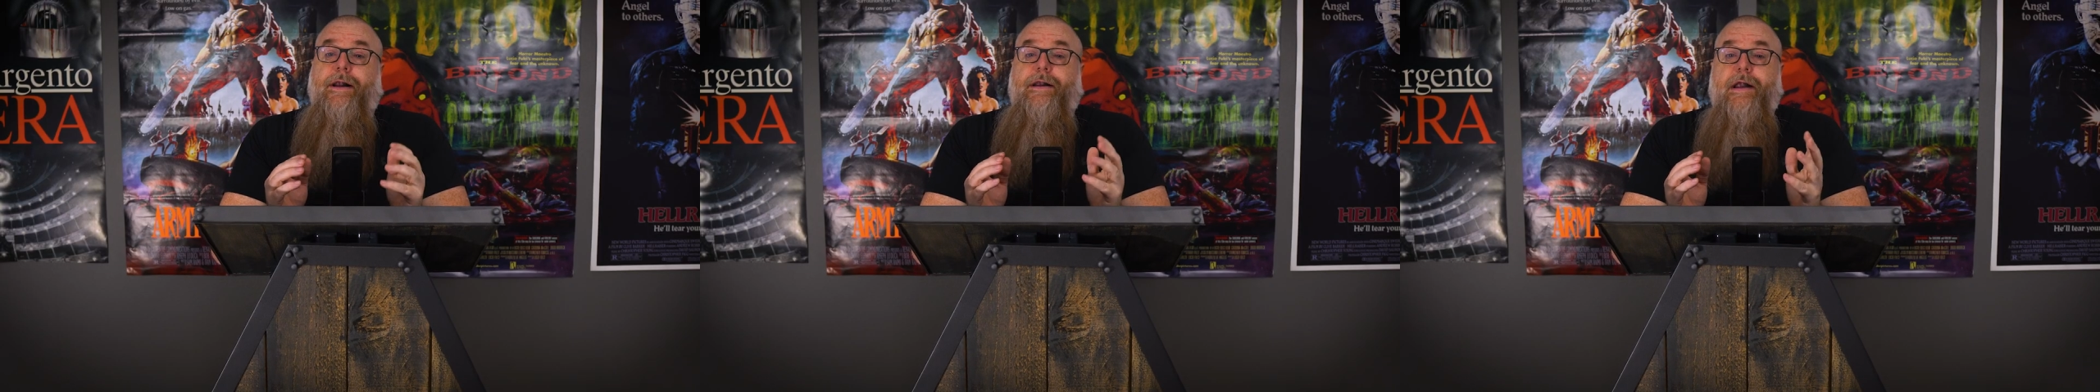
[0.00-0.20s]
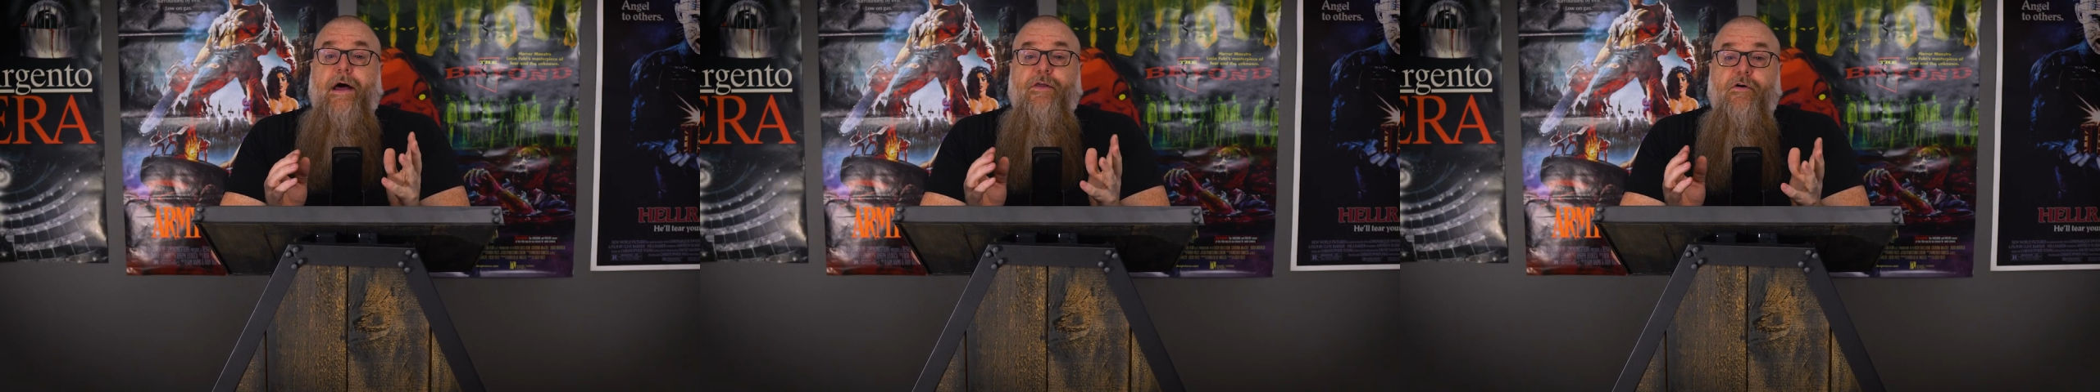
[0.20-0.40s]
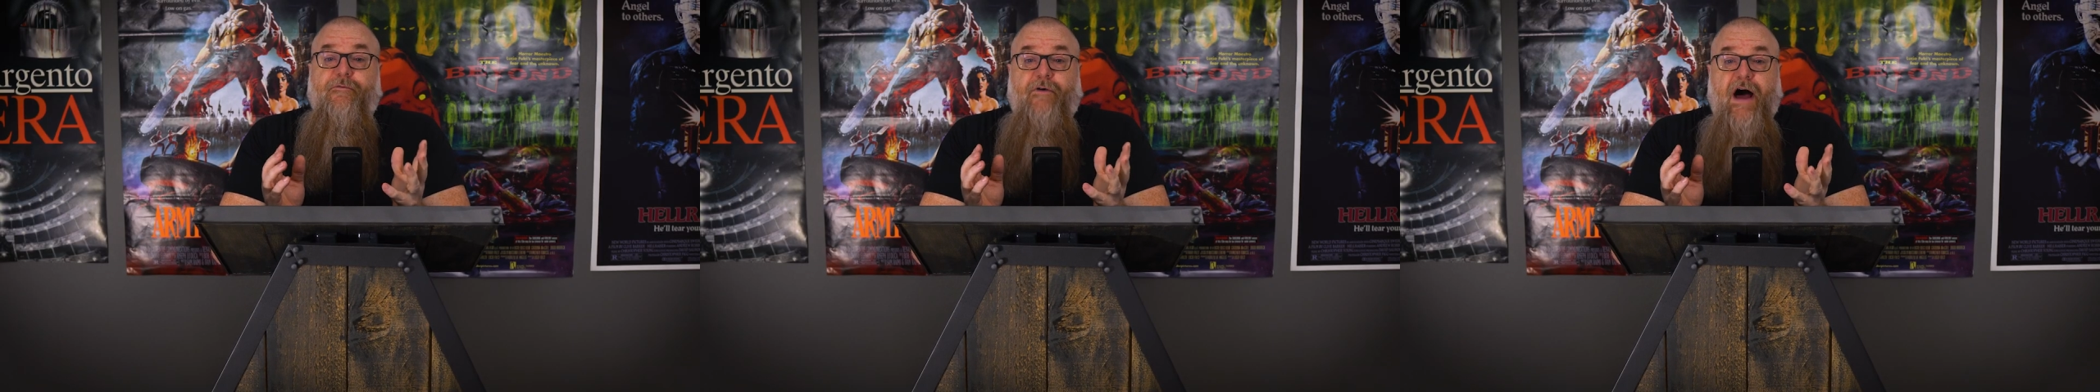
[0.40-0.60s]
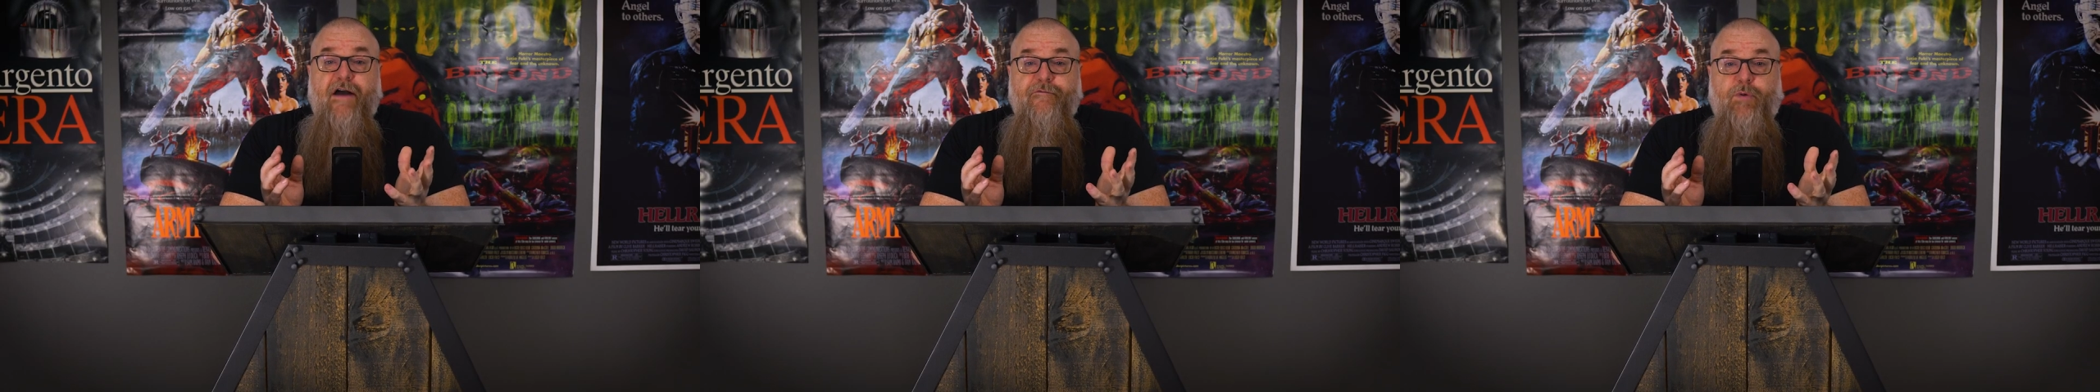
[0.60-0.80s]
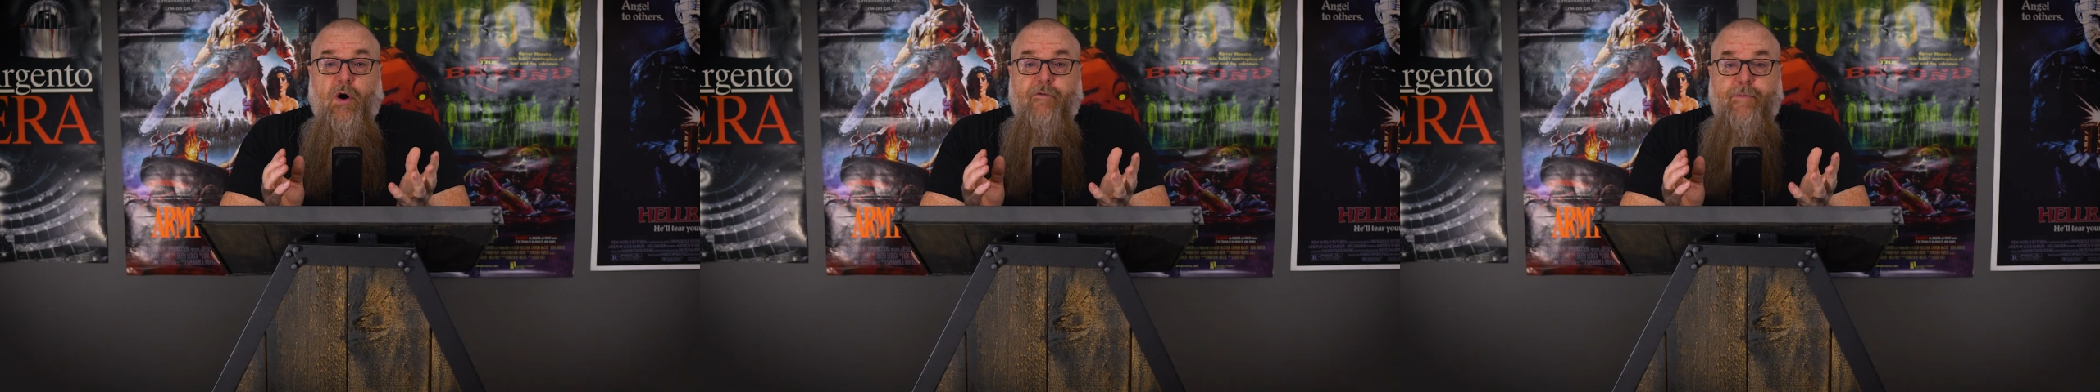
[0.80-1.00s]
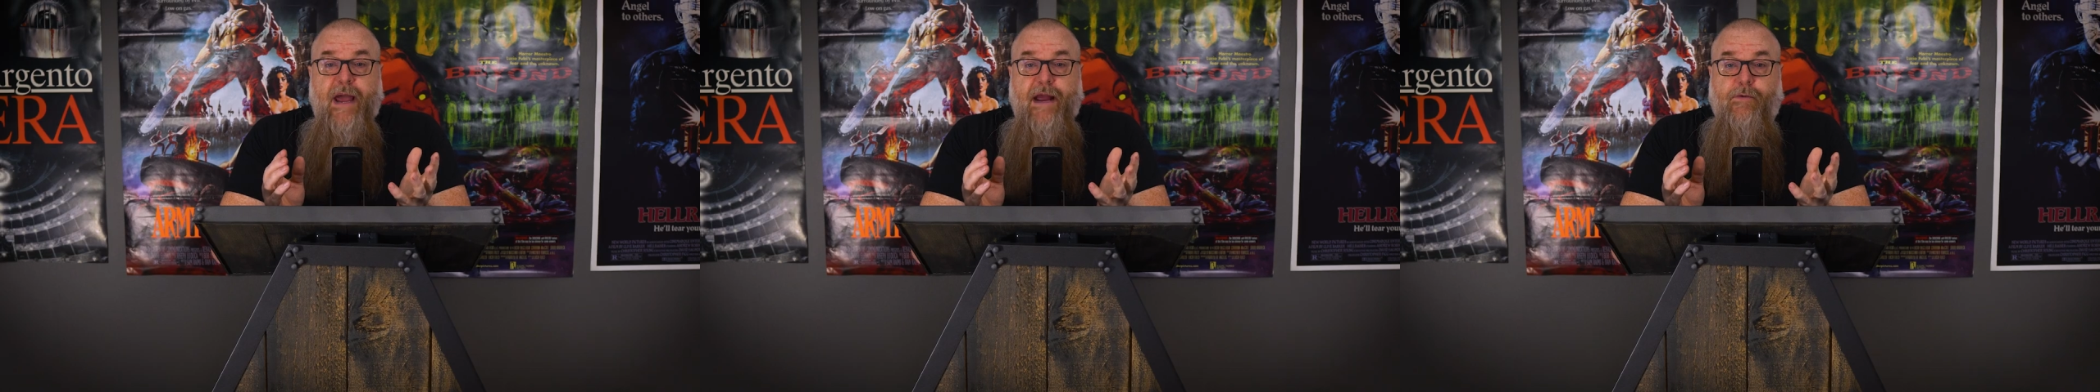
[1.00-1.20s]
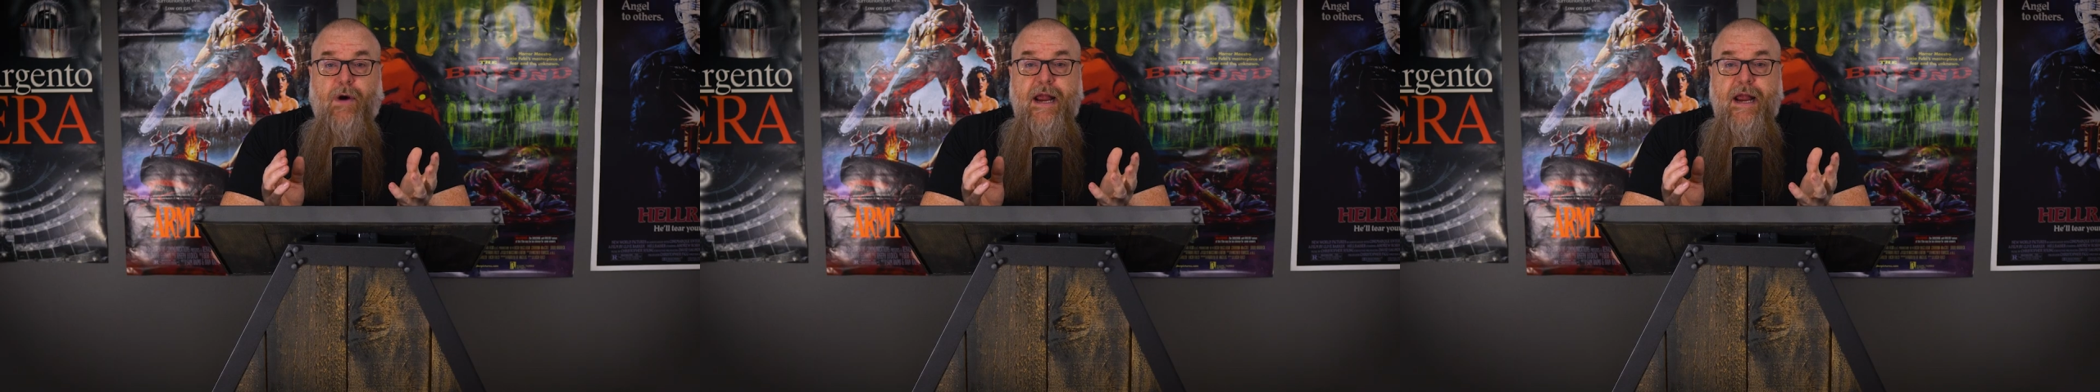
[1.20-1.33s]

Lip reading: another 5 barf bag